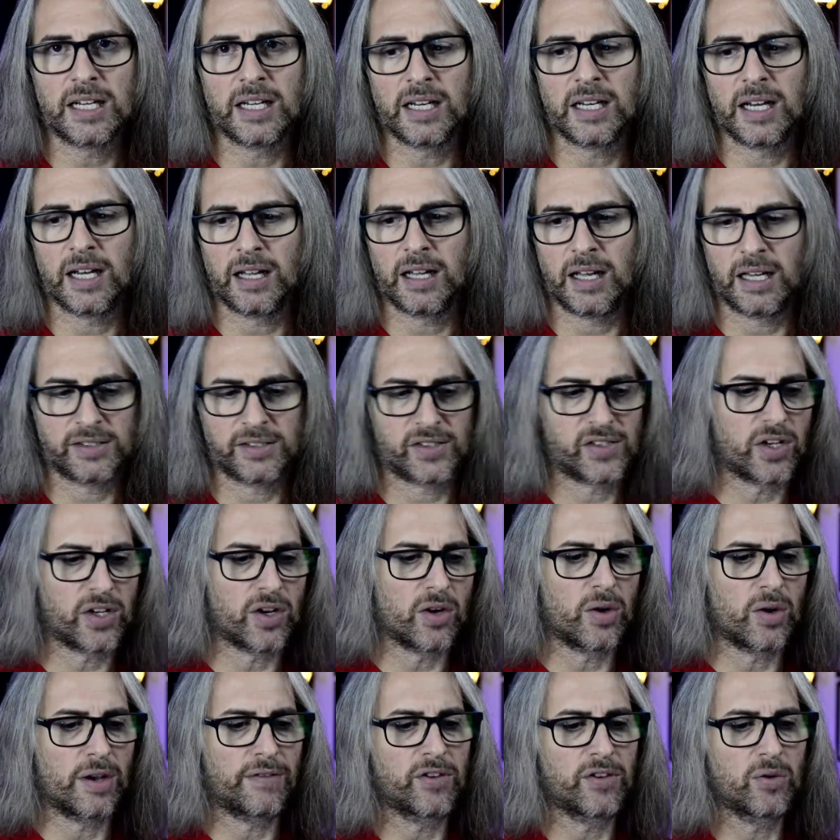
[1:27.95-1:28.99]
Uh,
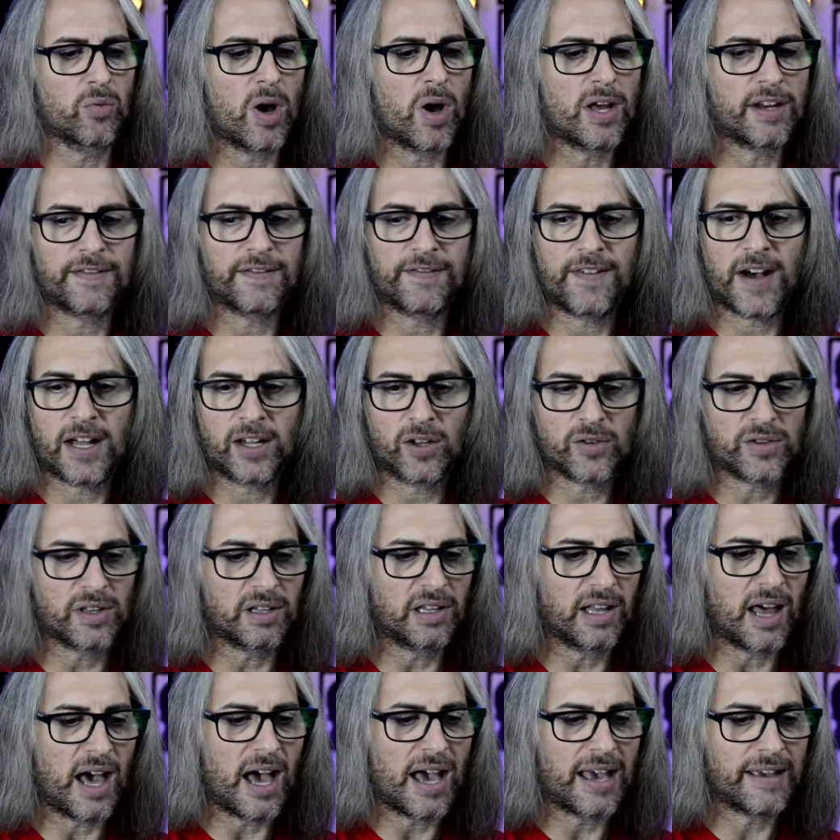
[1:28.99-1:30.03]
so if you want to follow
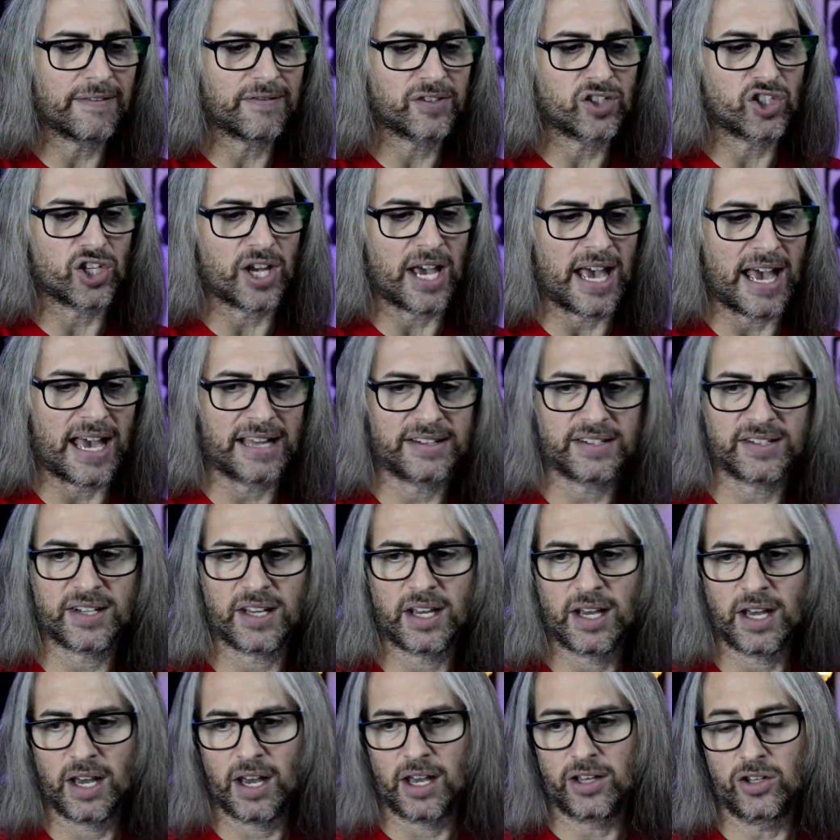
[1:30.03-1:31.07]
the live chat,
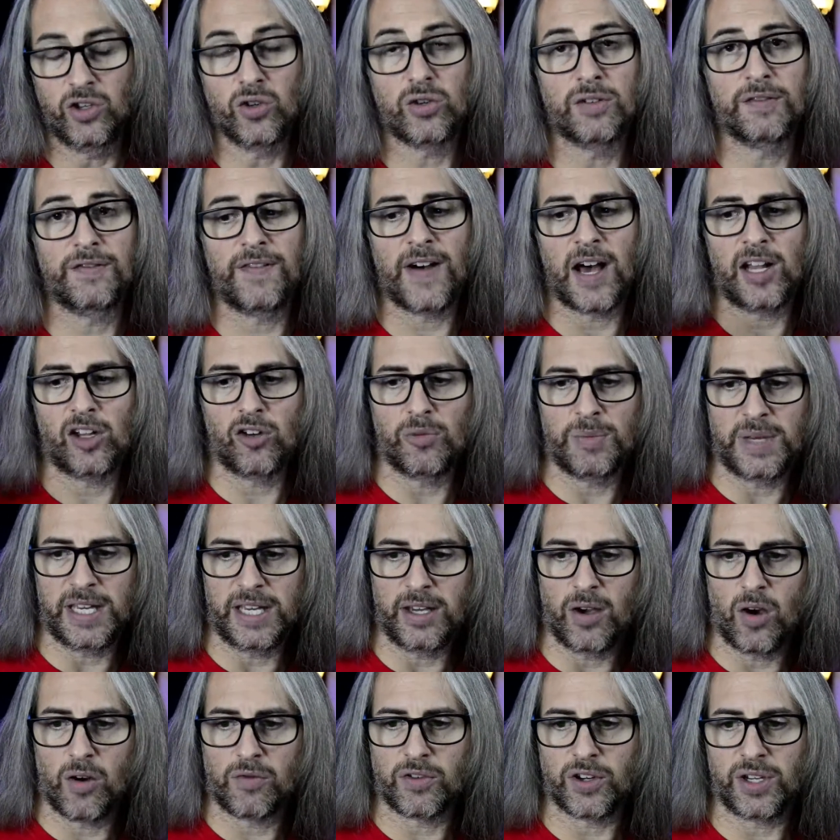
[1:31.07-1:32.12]
you can follow
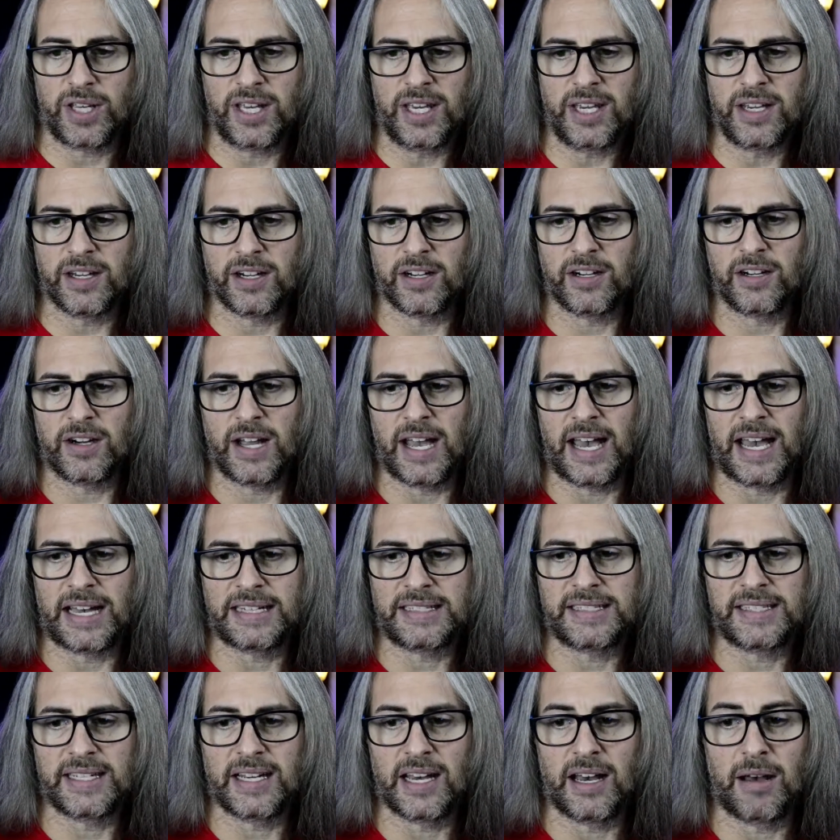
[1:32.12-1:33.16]
me over here
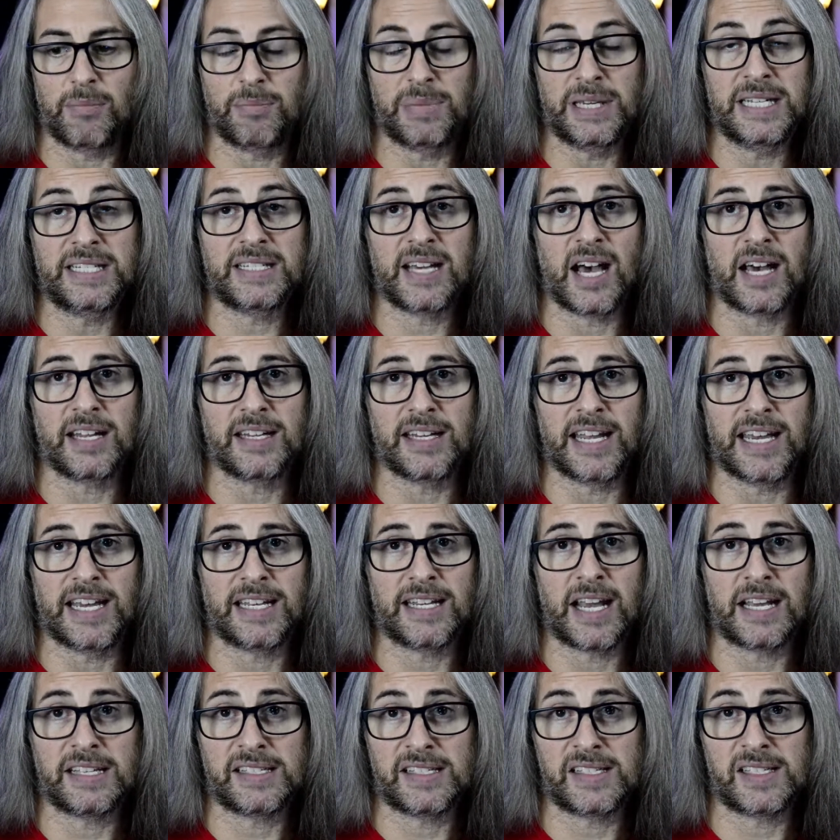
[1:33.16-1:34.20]
at uh,
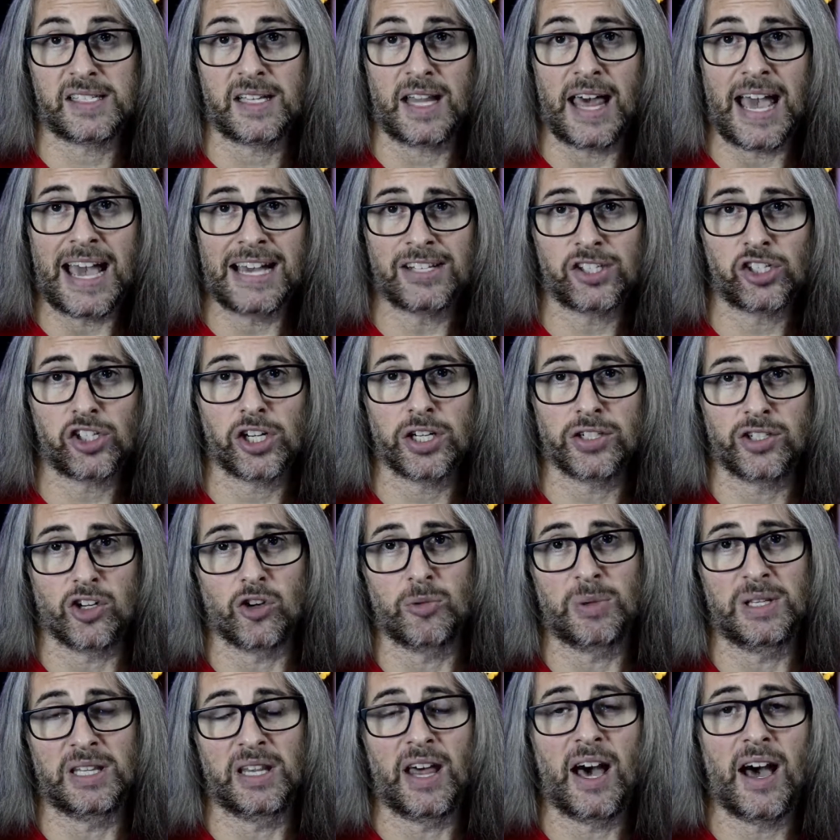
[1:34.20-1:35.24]
b.net slash
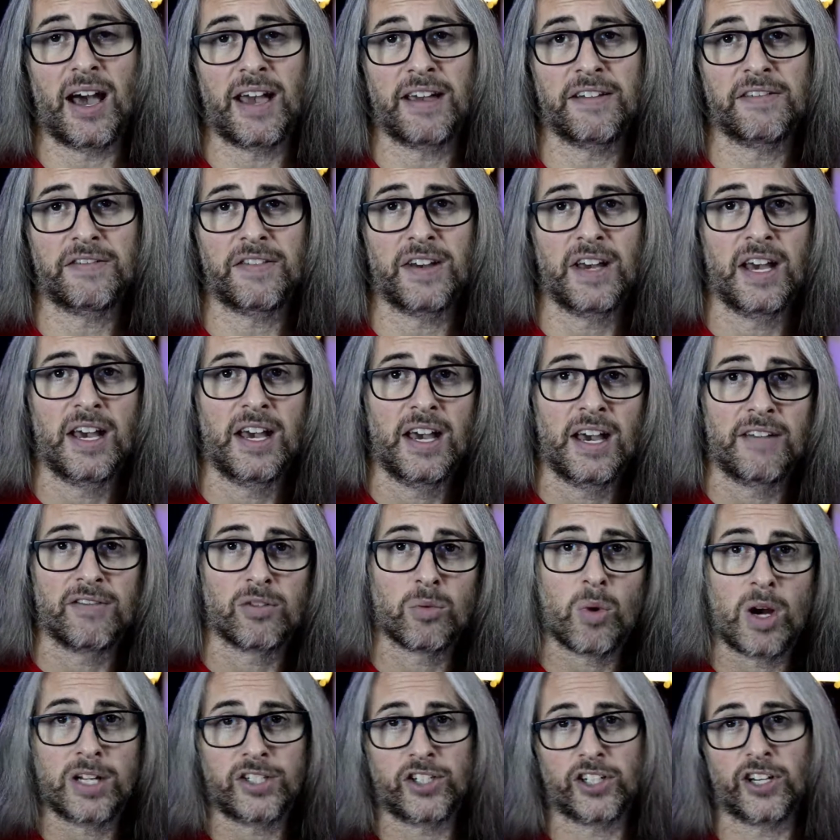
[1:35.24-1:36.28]
Adobe Live. If
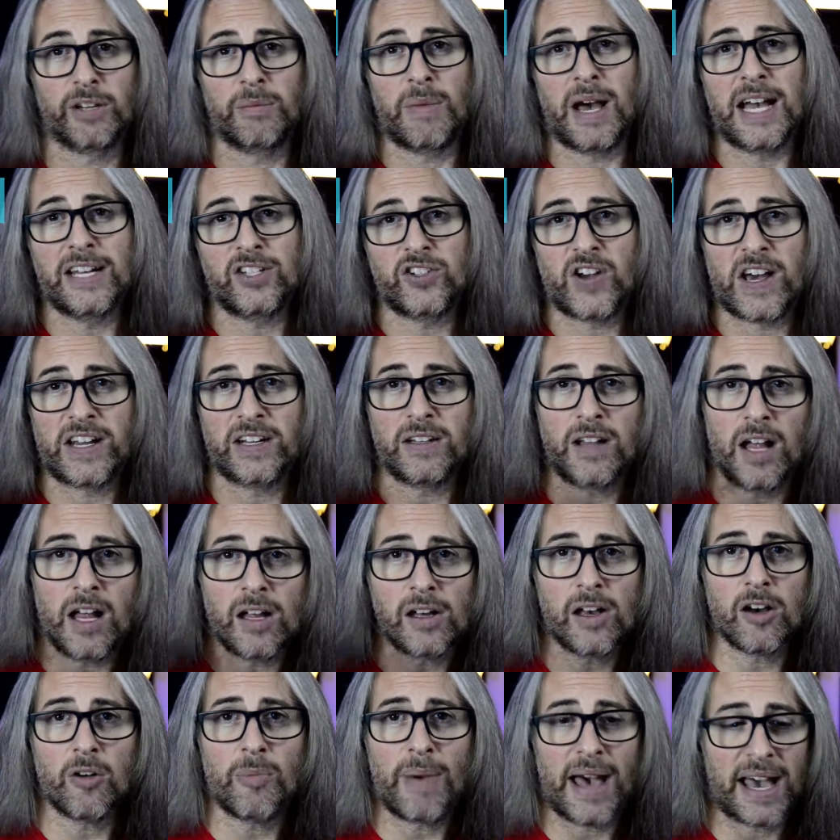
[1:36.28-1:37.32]
you're watching on my channel,
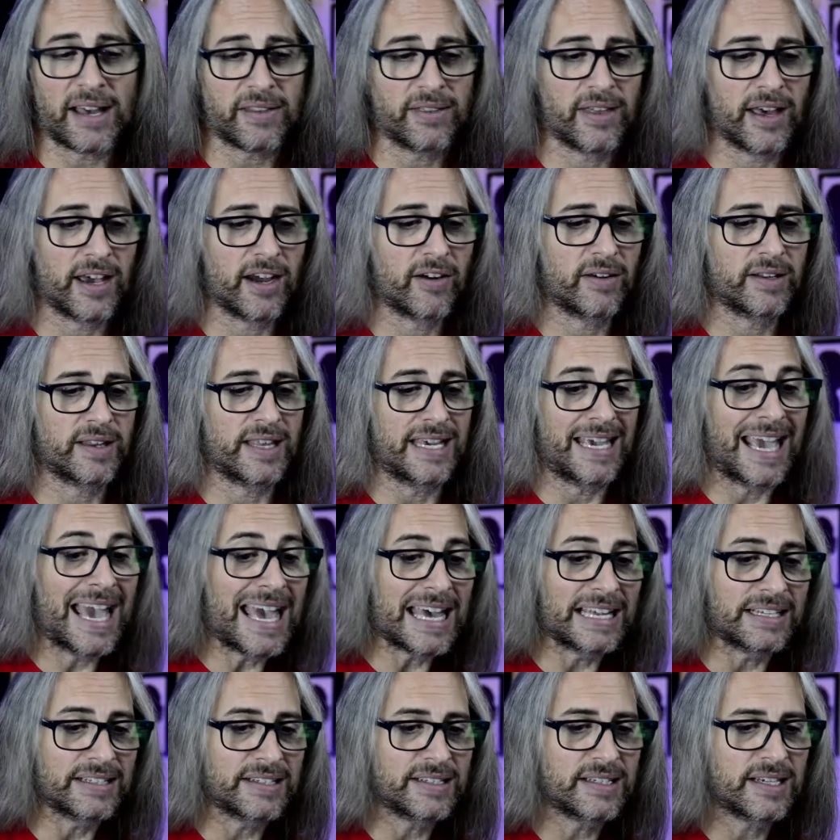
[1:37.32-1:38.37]
I'll go back there at the
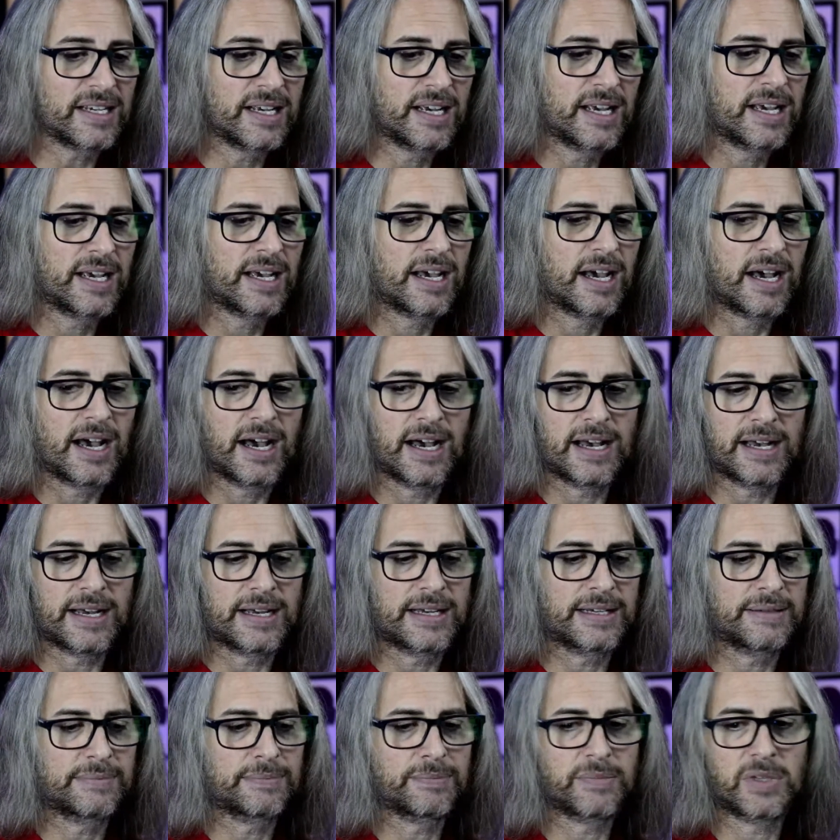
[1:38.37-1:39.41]
end
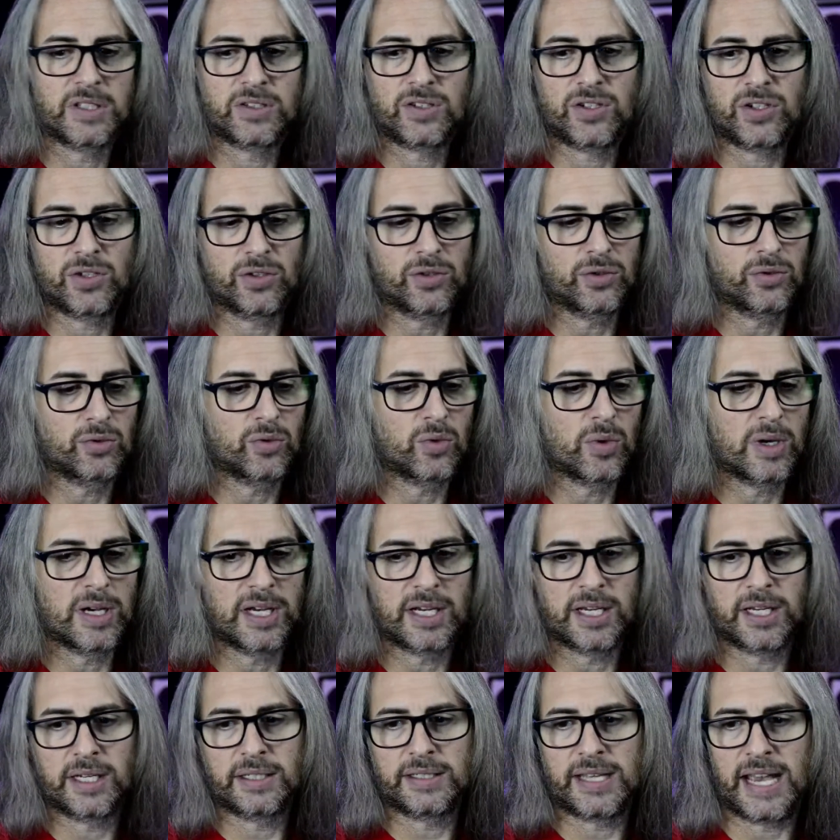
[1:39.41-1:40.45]
um, to,
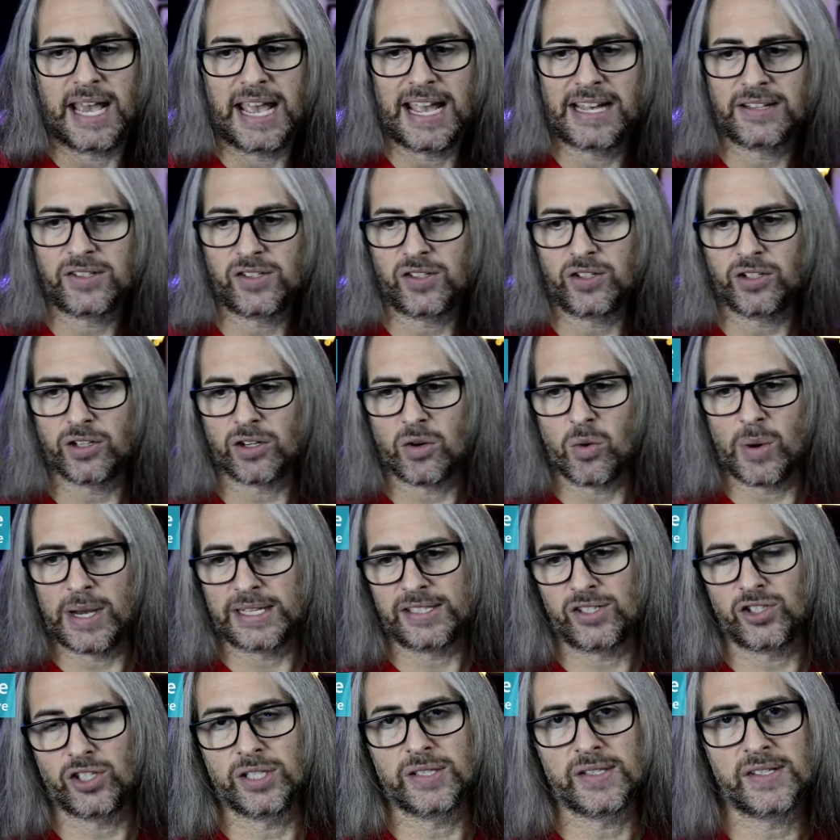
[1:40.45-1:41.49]
uh, to answer your
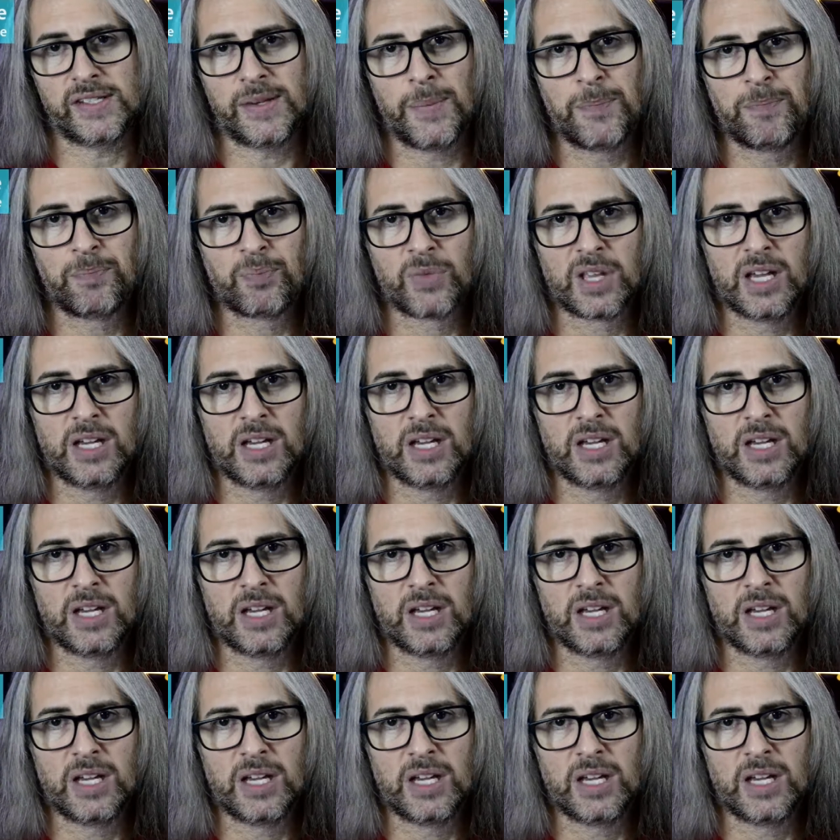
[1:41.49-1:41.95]
questions.